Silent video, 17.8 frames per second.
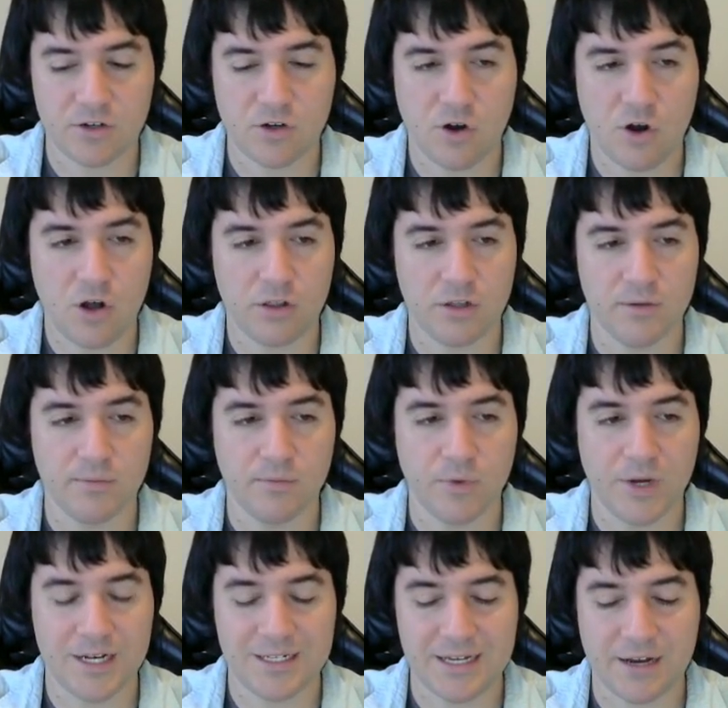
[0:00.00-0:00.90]
column
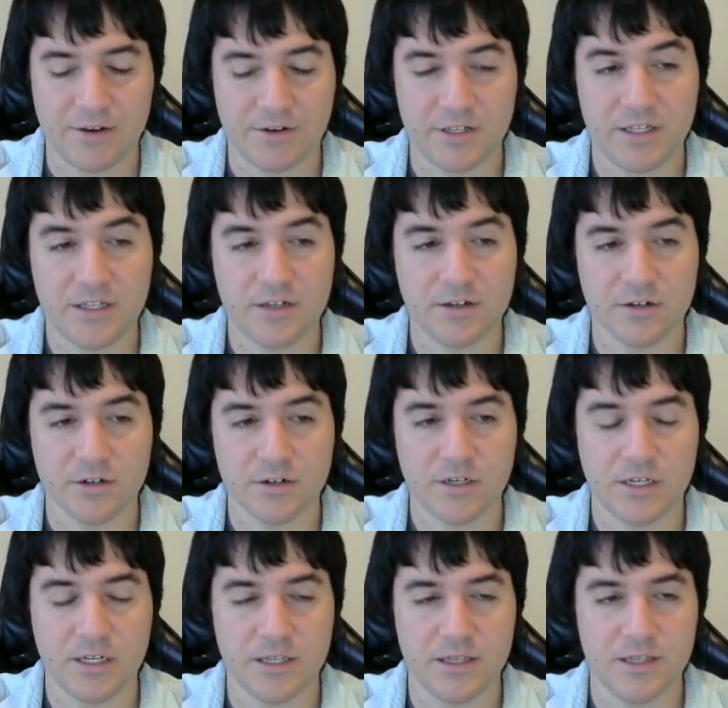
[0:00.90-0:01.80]
went down
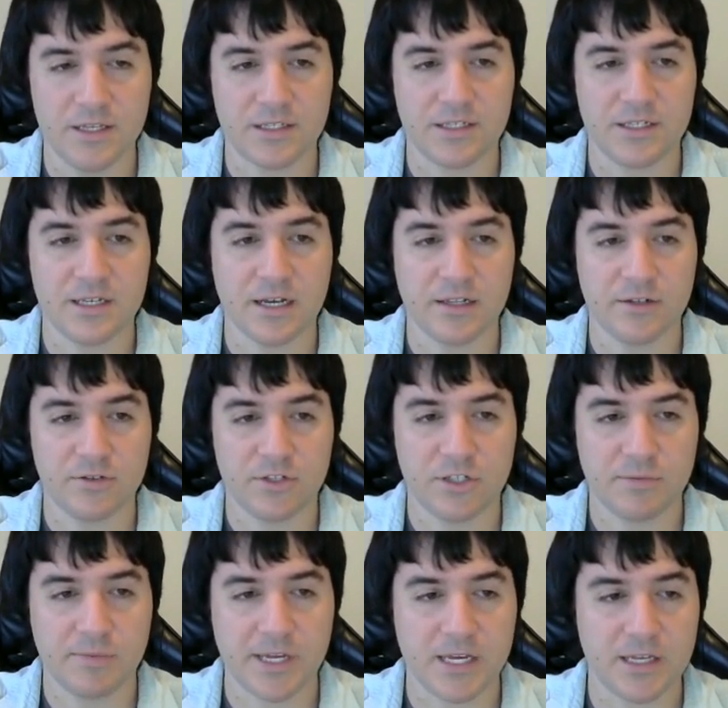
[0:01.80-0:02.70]
here in this yellow
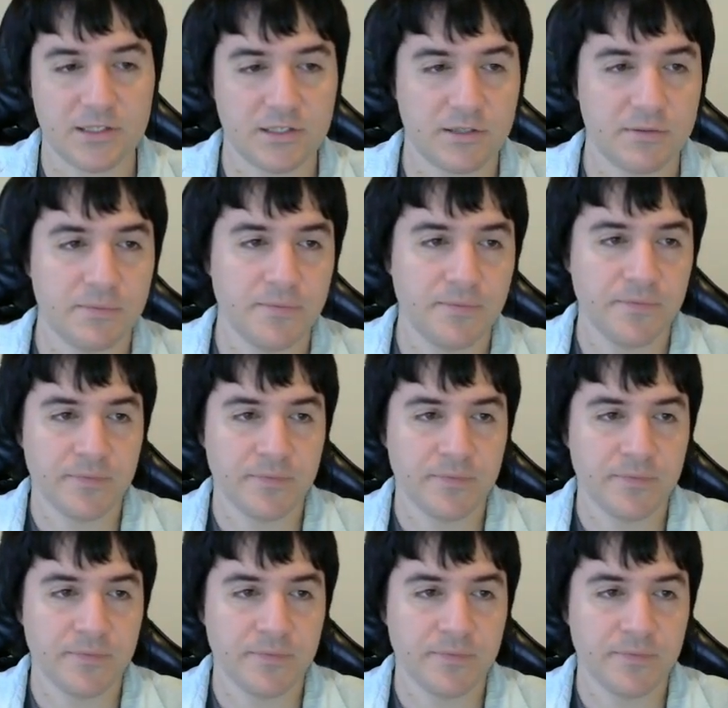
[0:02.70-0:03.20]
space,